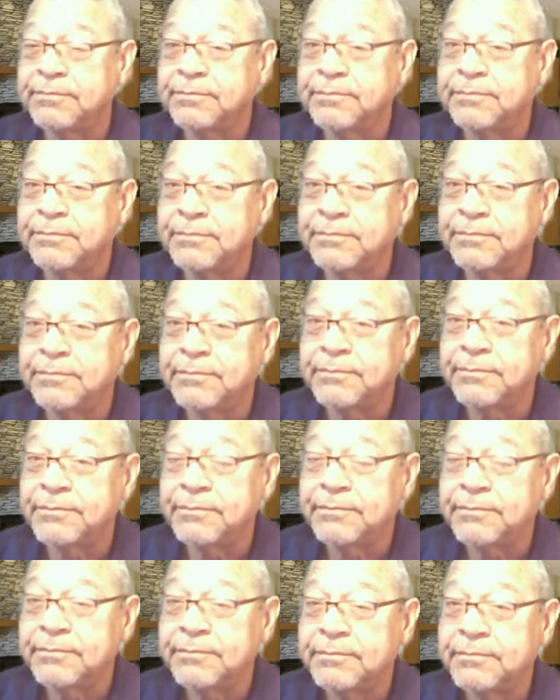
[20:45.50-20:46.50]

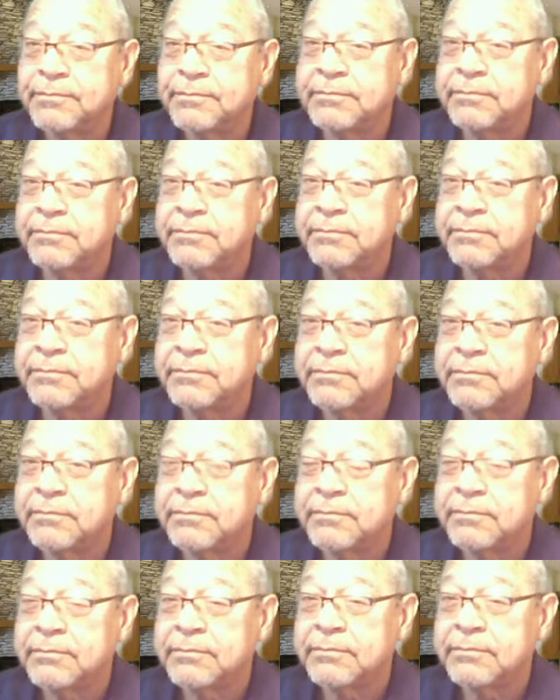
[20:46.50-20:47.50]

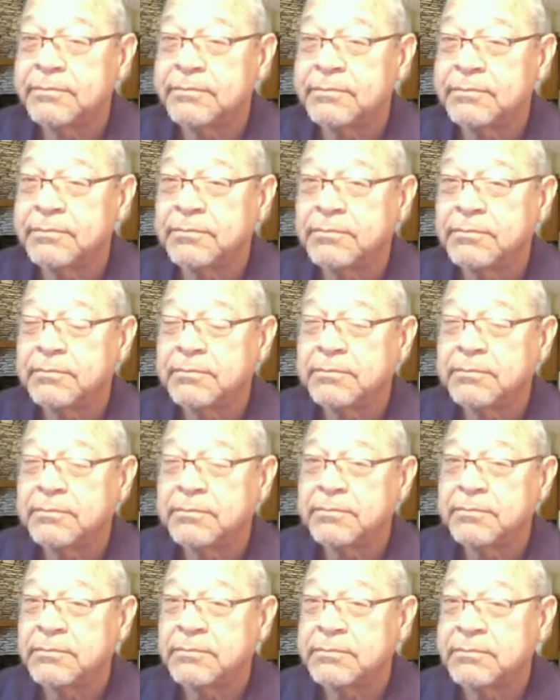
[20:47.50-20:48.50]

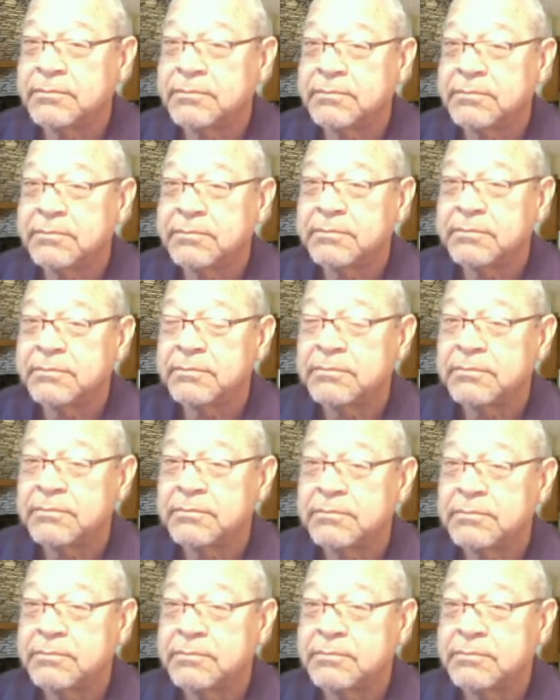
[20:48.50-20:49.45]
[no speech]